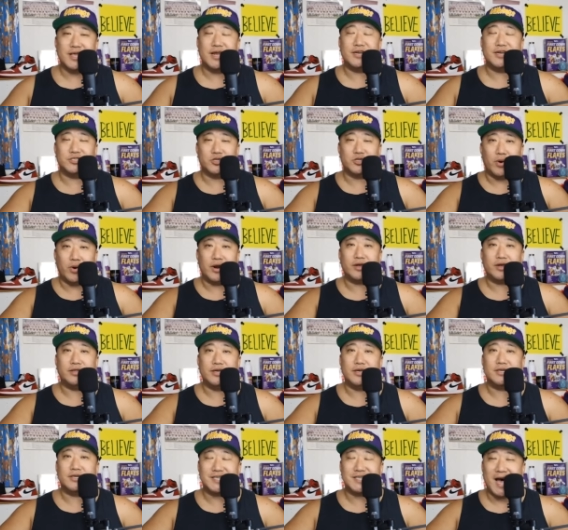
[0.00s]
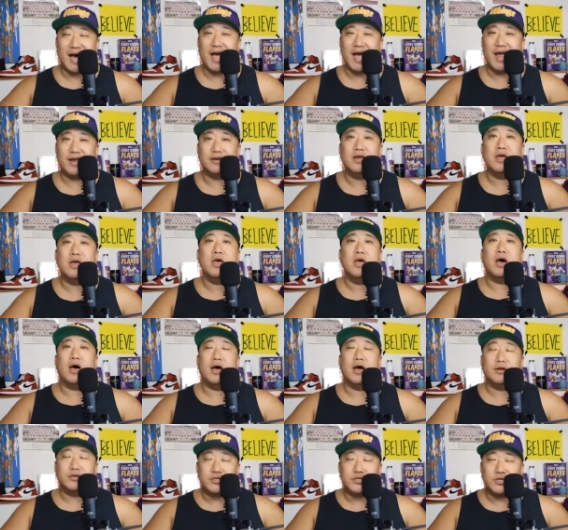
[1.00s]
and that is directly tied
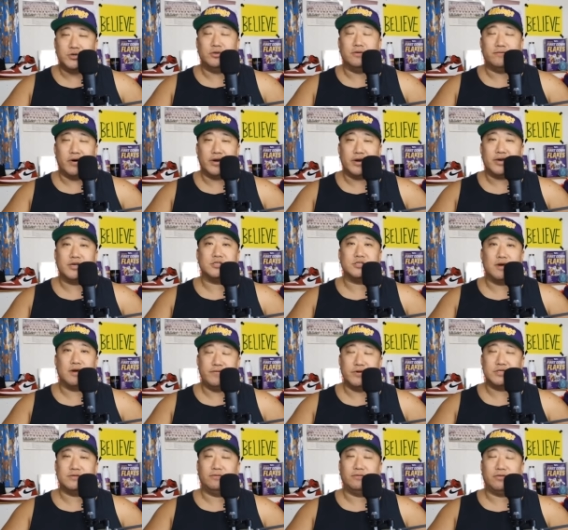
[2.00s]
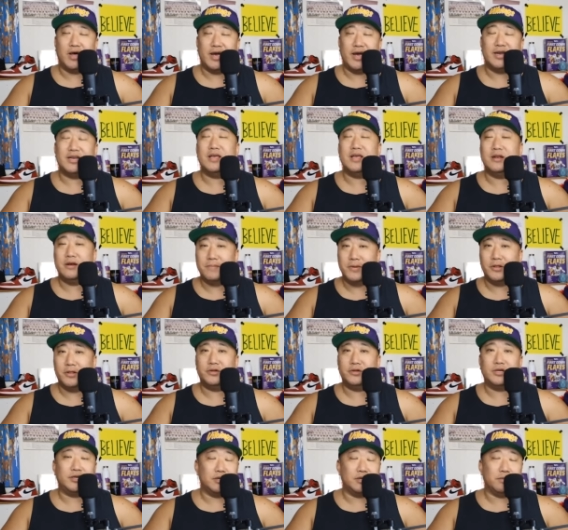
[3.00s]
uh, to the Vikings' offensive line
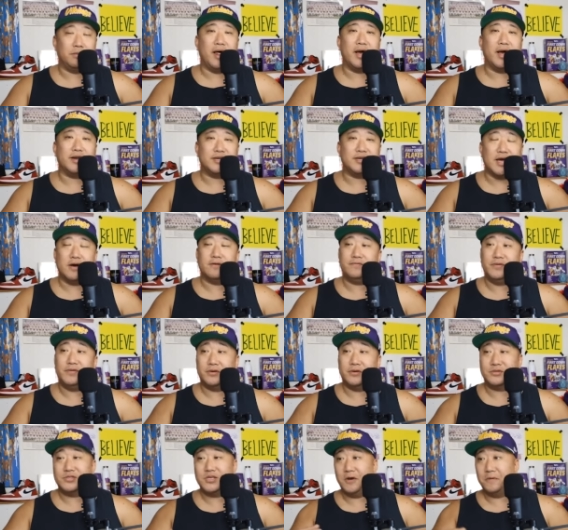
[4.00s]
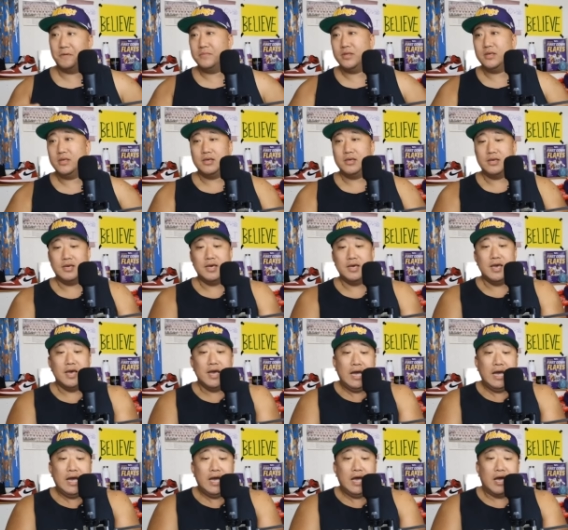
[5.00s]
inability to block downfield. So,
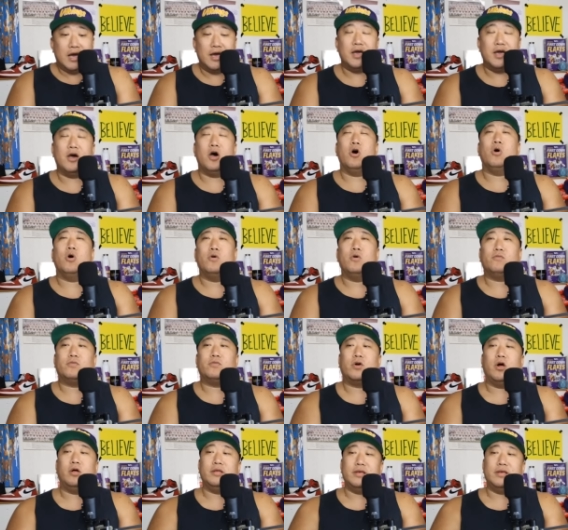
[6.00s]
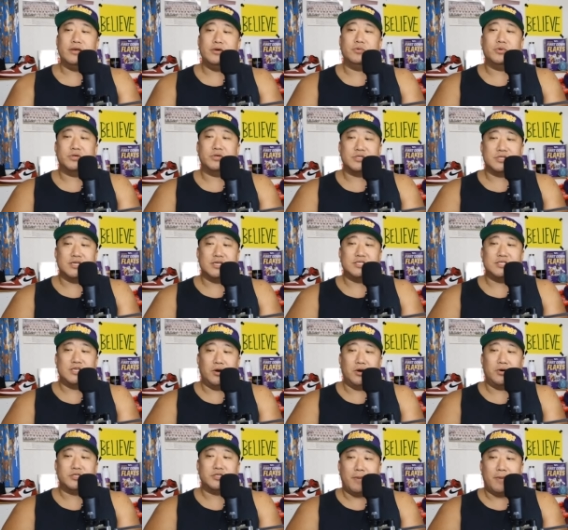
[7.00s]
overall, it was a
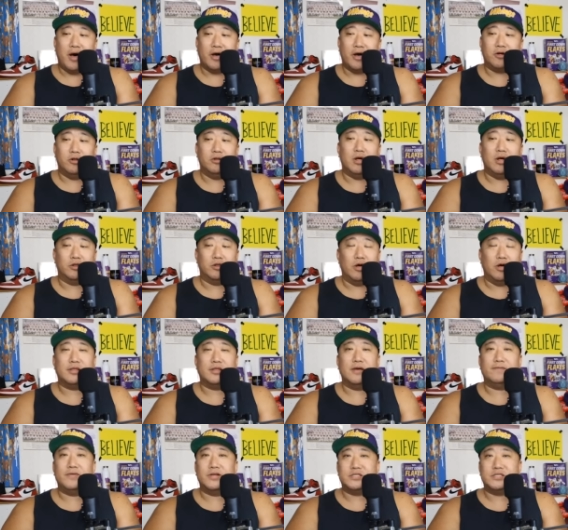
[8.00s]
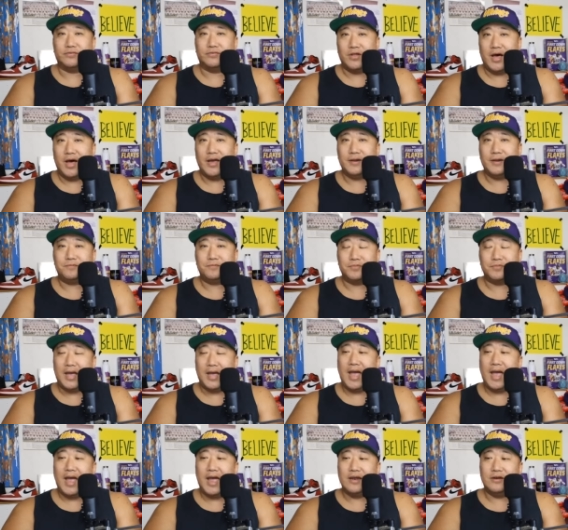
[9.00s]
serious debacle along the offensive line,
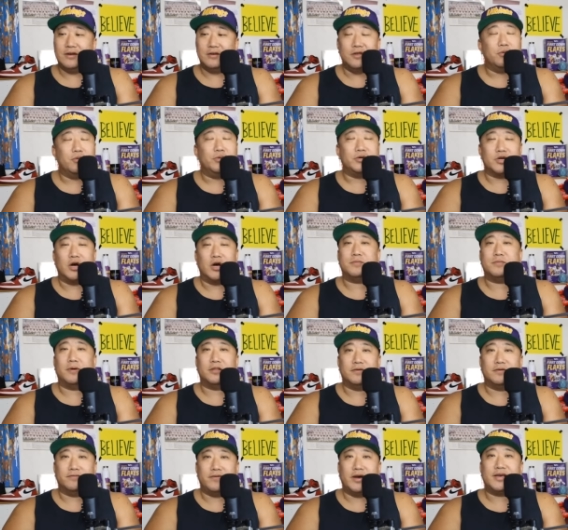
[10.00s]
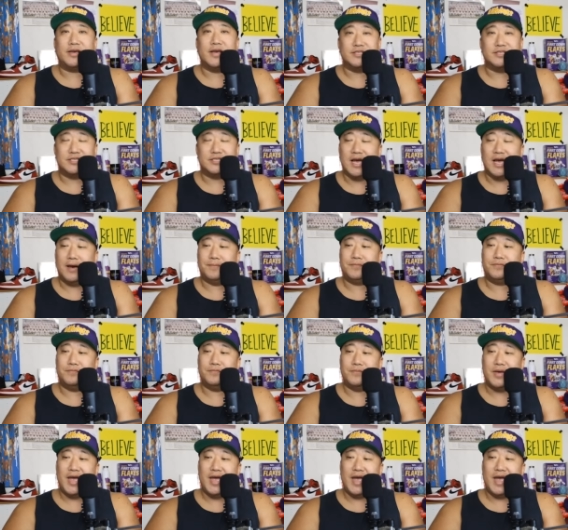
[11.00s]
and you know, we talked about the Vikings'
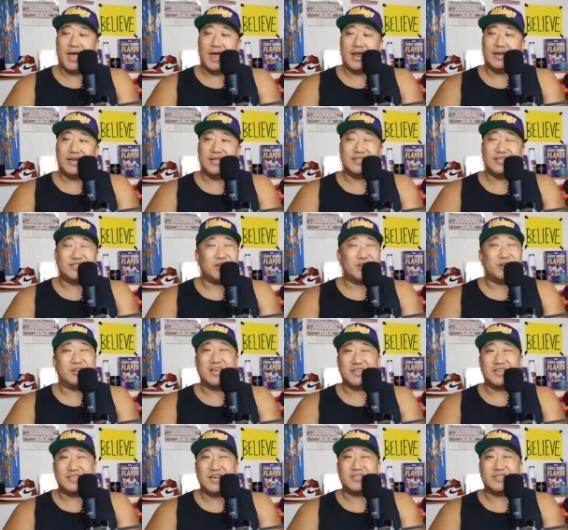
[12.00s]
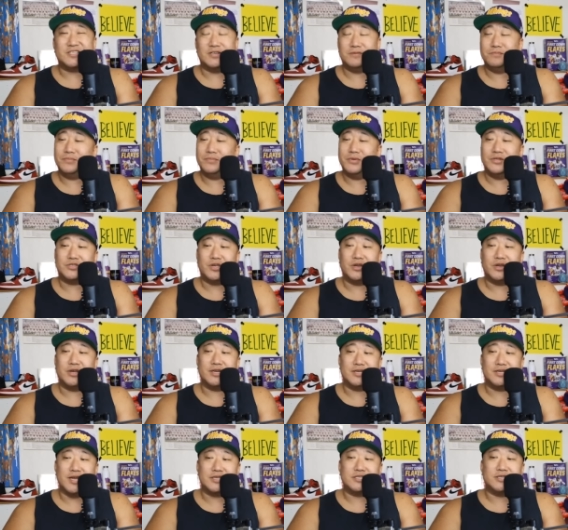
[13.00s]
depth, and it's going to get tested. It's going to get